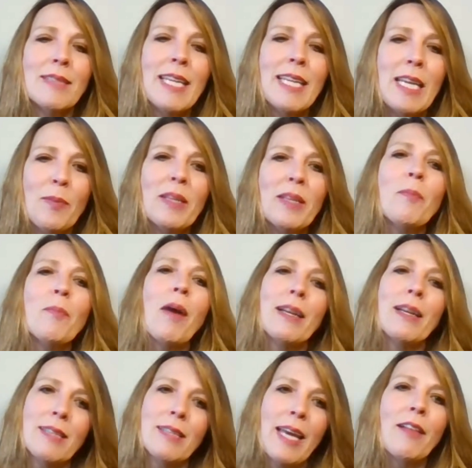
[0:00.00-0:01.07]
keeping in
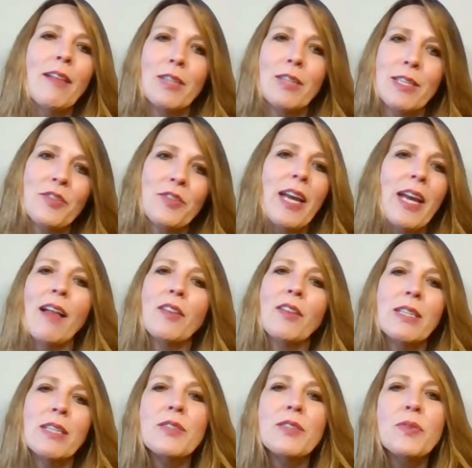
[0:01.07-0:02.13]
mind calories are
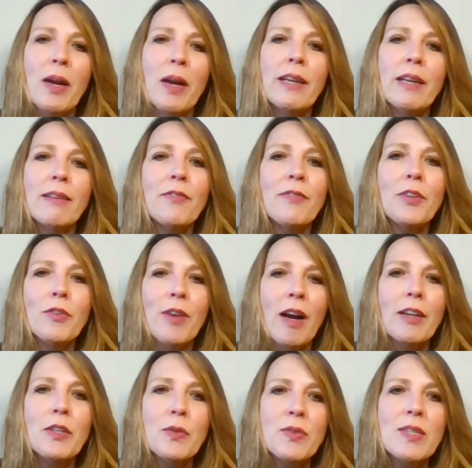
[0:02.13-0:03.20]
calories, right? If you're
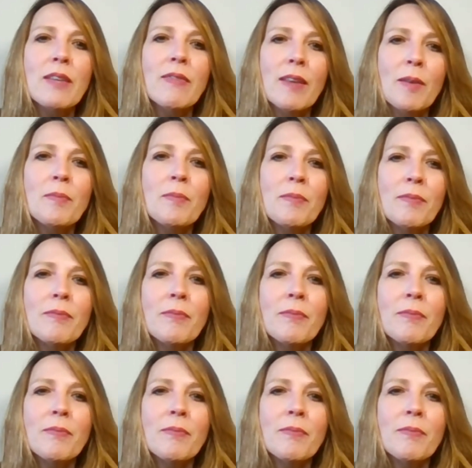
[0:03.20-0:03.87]
not using them.